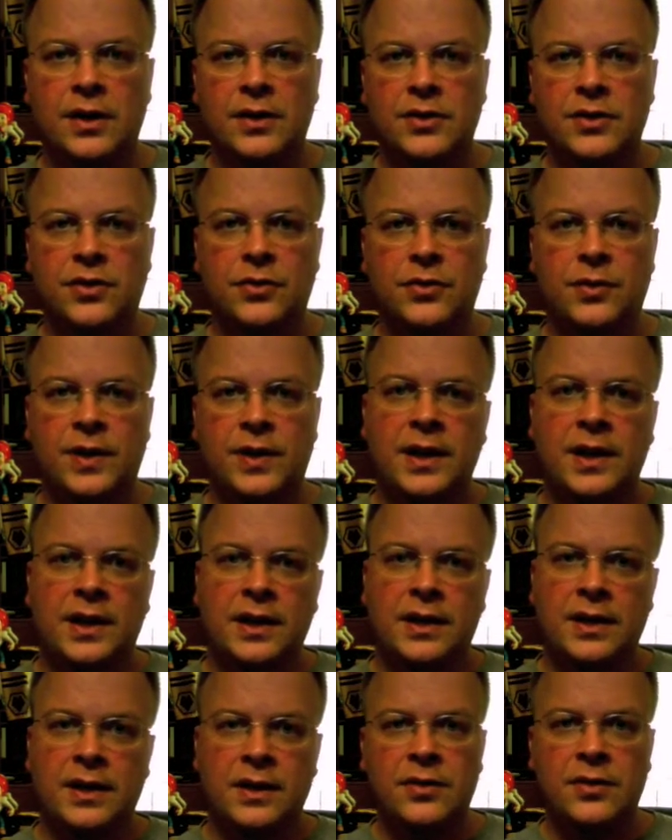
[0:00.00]
just going,
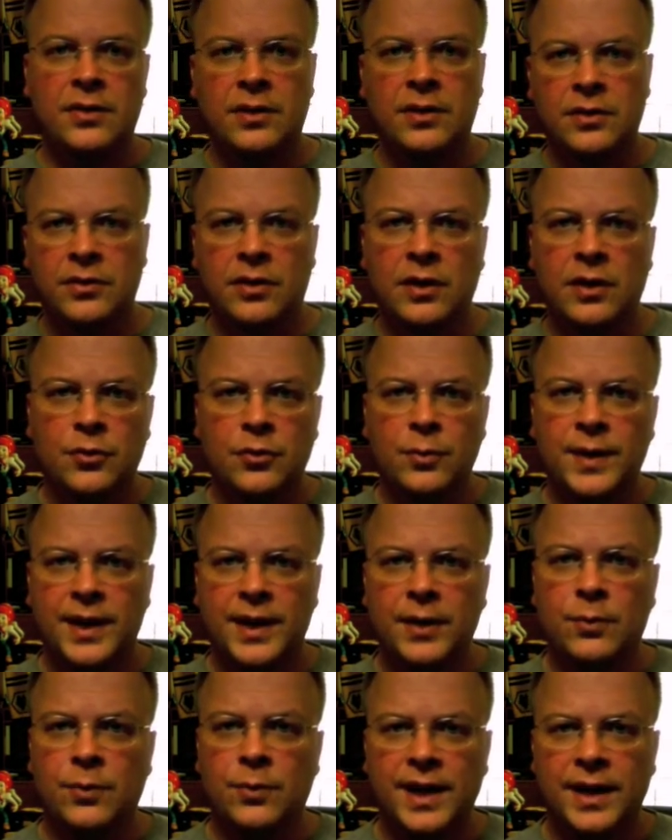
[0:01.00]
as long as we
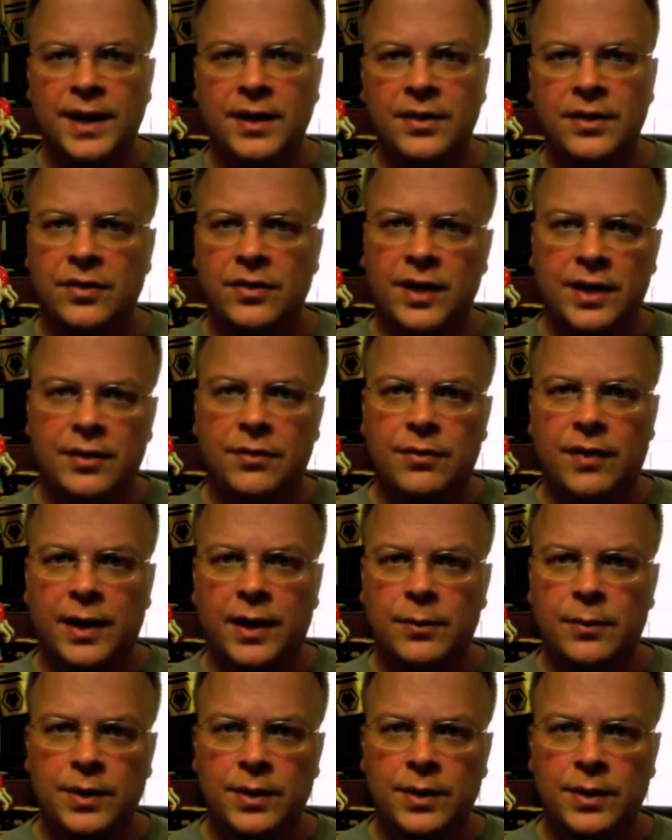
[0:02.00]
get ratings, that's fine.